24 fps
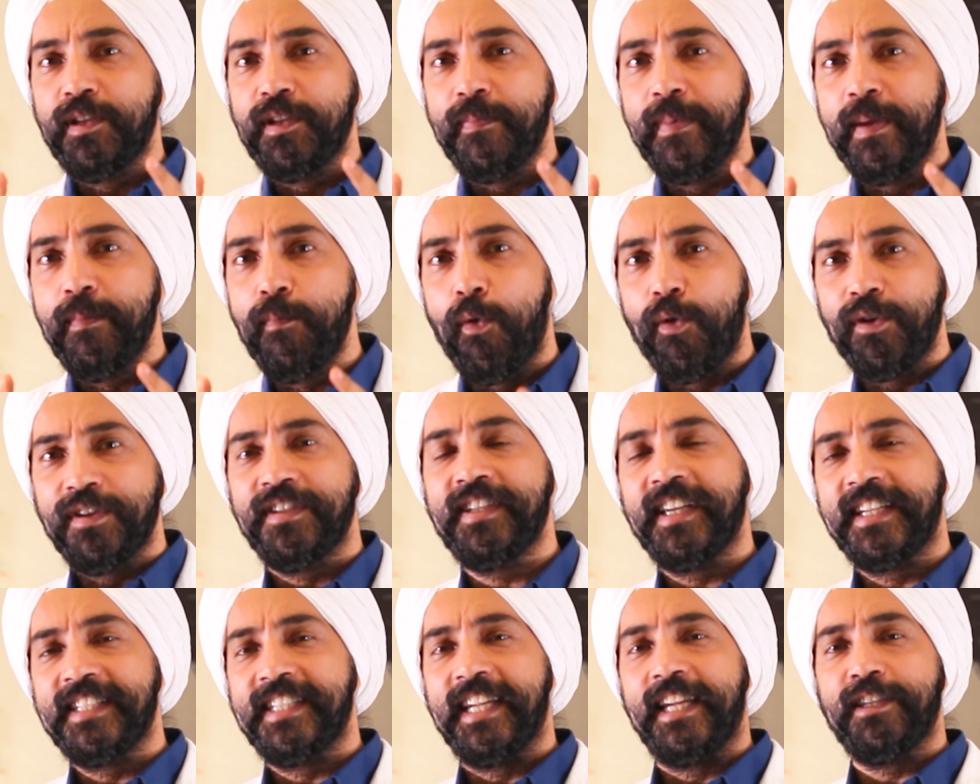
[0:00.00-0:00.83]
to be more
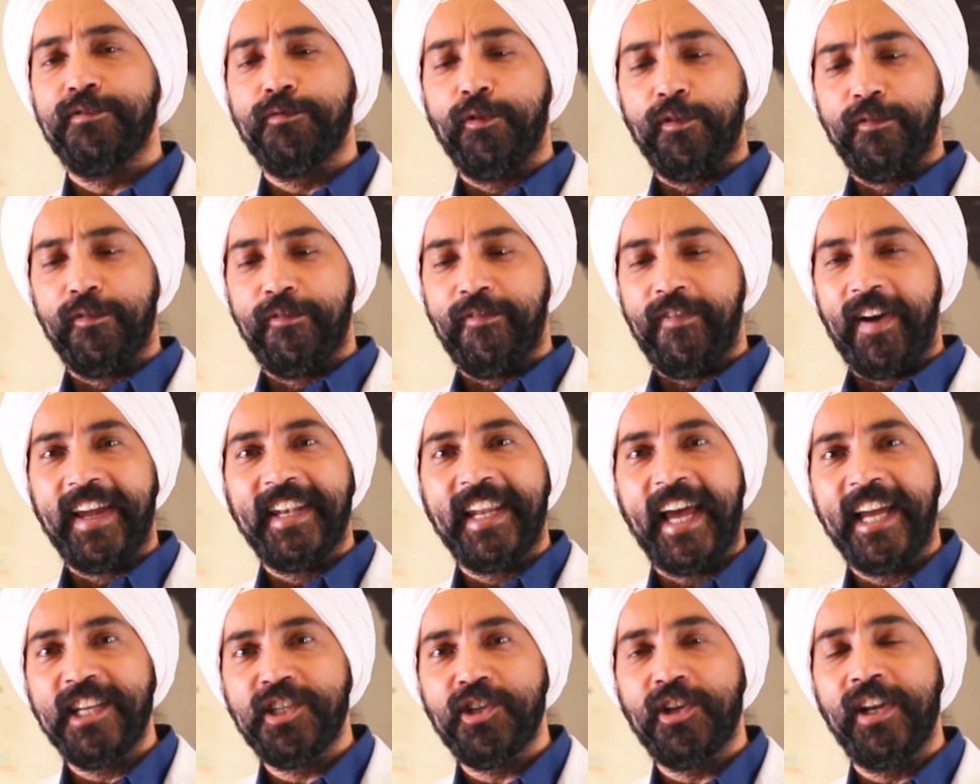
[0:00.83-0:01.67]
successful
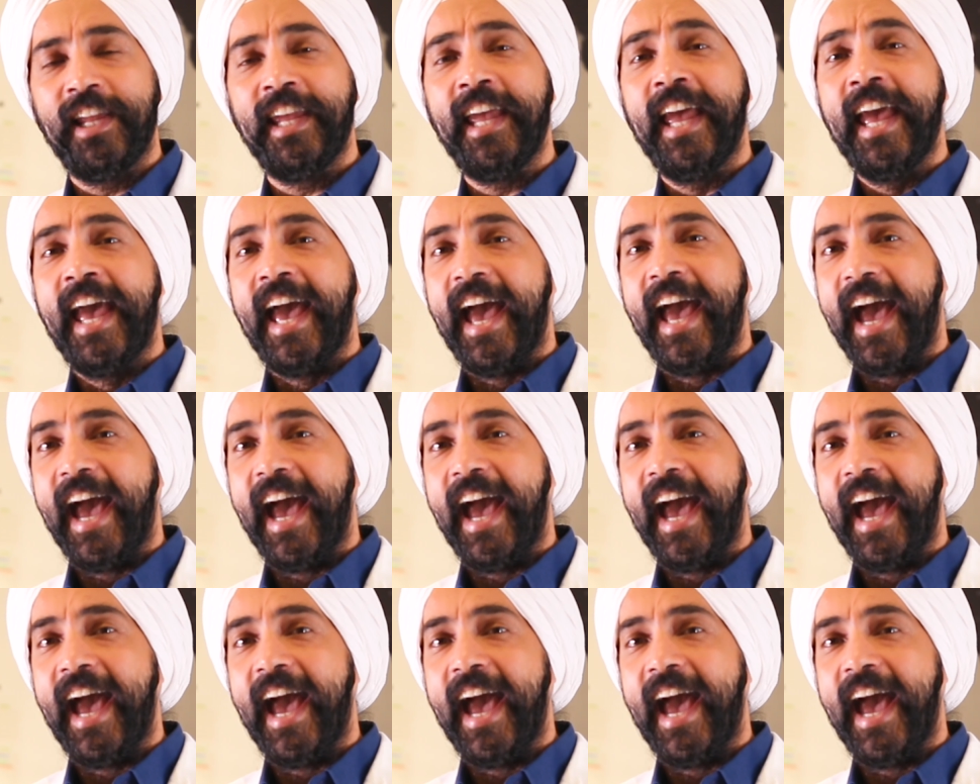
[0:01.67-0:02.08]
financially